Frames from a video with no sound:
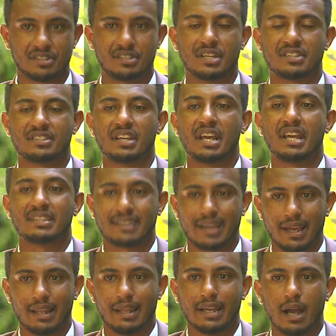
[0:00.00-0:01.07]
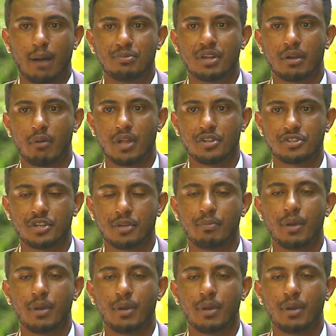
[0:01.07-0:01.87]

just scaling up the relationship